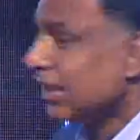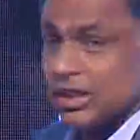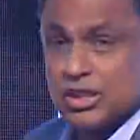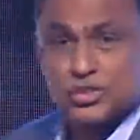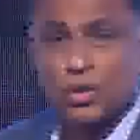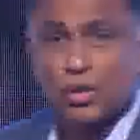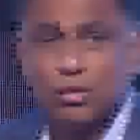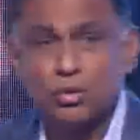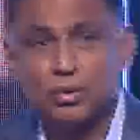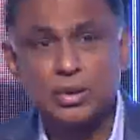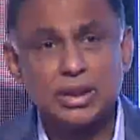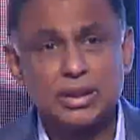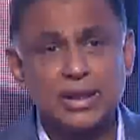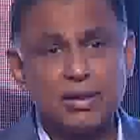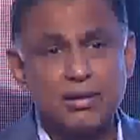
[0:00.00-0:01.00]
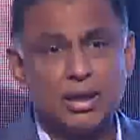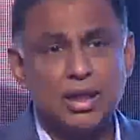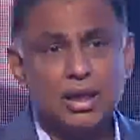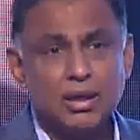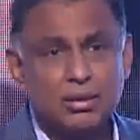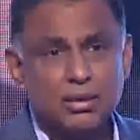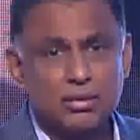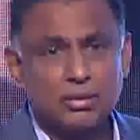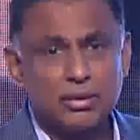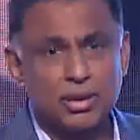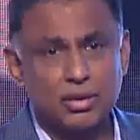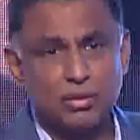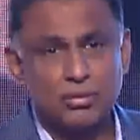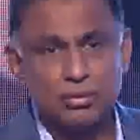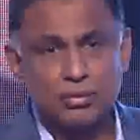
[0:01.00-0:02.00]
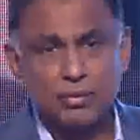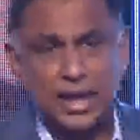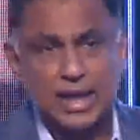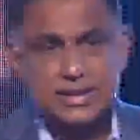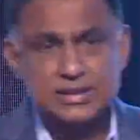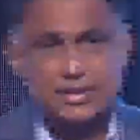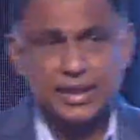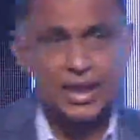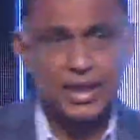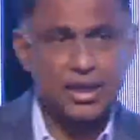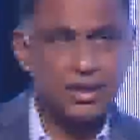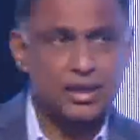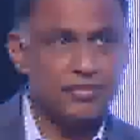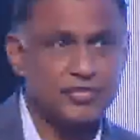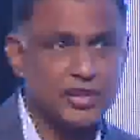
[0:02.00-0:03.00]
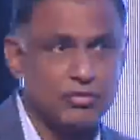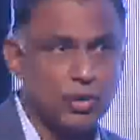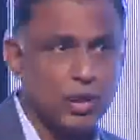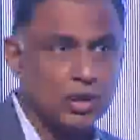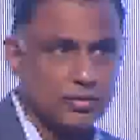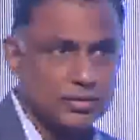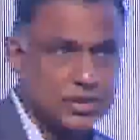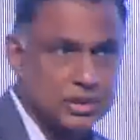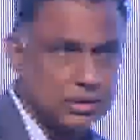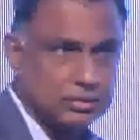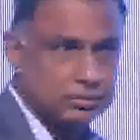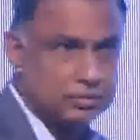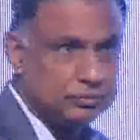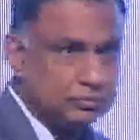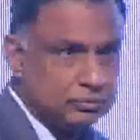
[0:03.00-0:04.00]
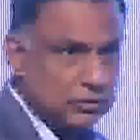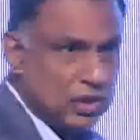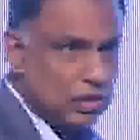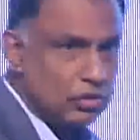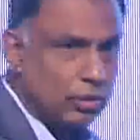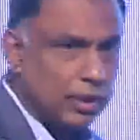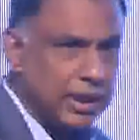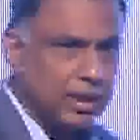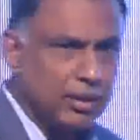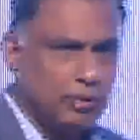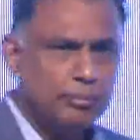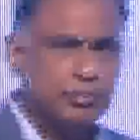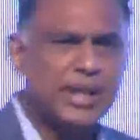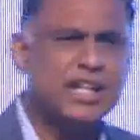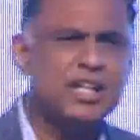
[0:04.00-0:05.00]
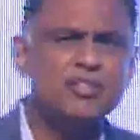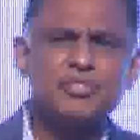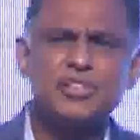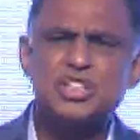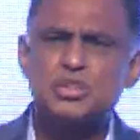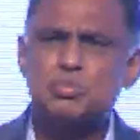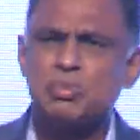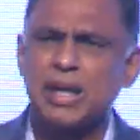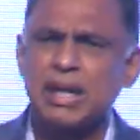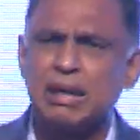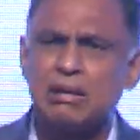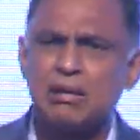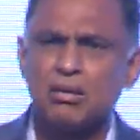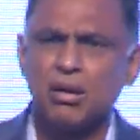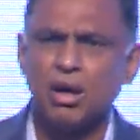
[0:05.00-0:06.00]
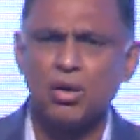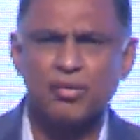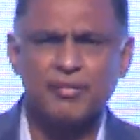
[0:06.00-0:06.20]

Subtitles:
So there are, as the aircraft evolves, today, many of us spend, out of